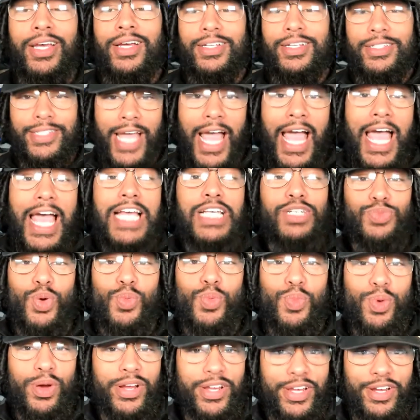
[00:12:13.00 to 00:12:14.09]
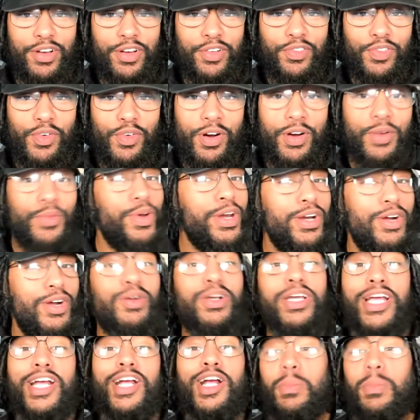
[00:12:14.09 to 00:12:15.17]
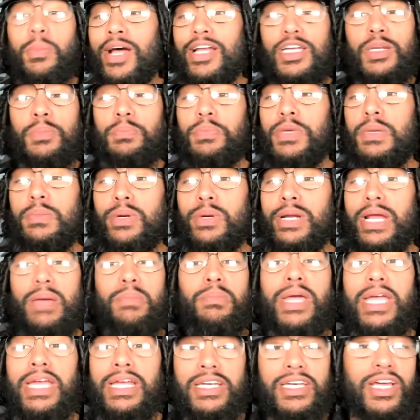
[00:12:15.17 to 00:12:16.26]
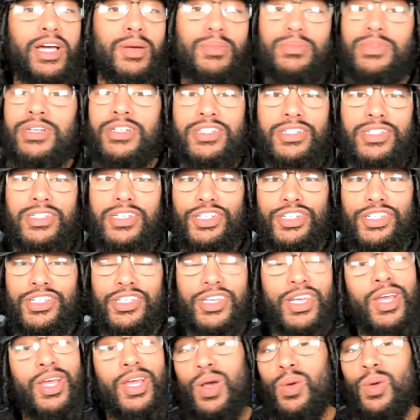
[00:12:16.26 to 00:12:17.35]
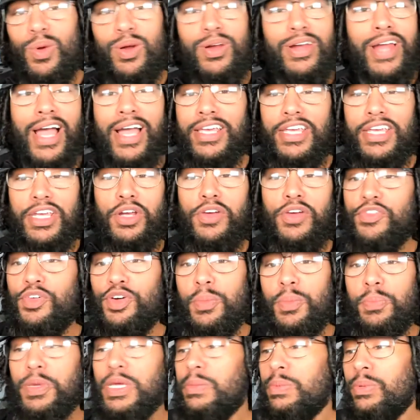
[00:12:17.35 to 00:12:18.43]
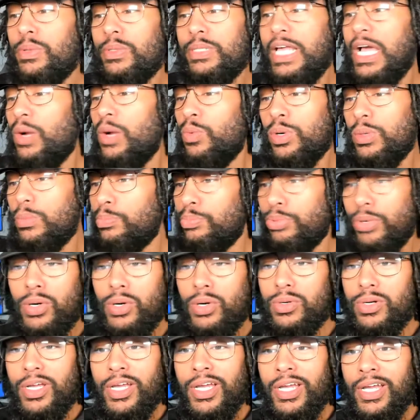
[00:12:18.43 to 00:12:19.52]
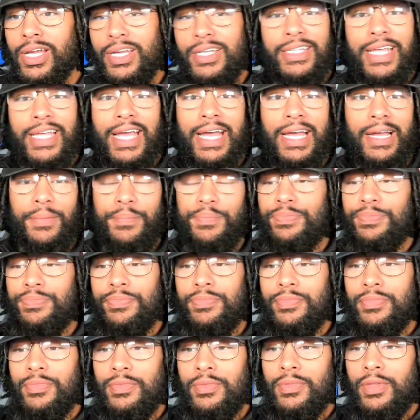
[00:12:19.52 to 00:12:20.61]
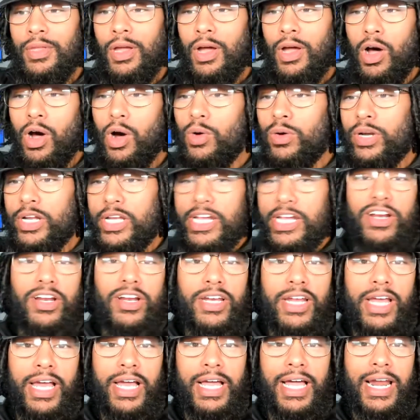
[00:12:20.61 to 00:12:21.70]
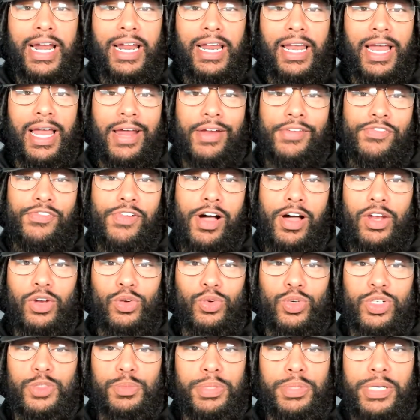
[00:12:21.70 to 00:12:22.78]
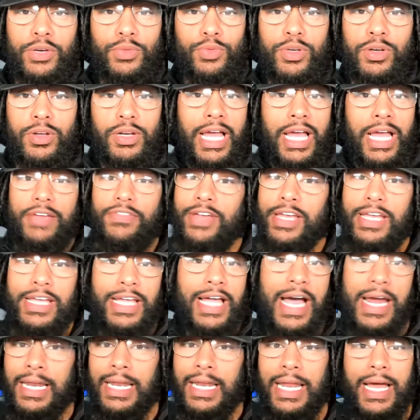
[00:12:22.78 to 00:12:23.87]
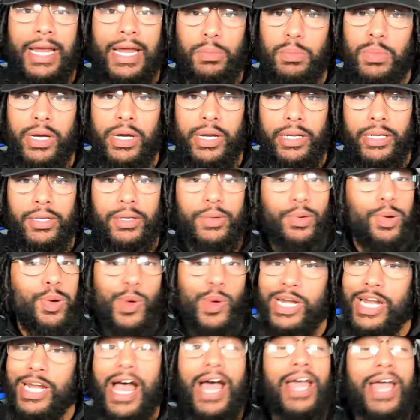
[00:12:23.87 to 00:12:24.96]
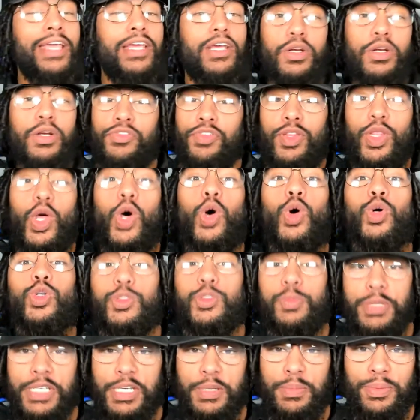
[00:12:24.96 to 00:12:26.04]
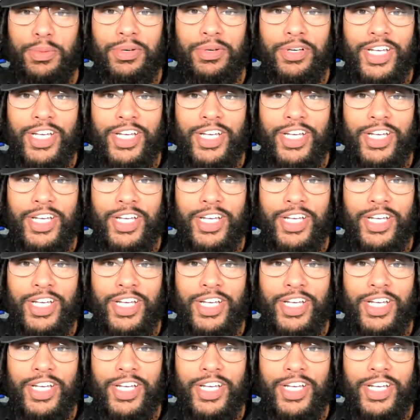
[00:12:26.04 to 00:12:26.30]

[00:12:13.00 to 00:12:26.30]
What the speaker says: That's what we're here for. We don't care about the people that made dumb decisions. We're not here for the people that were broke, that on the internet got a lot of followers, but in real life ain't got a lot of money. We're not here for those people.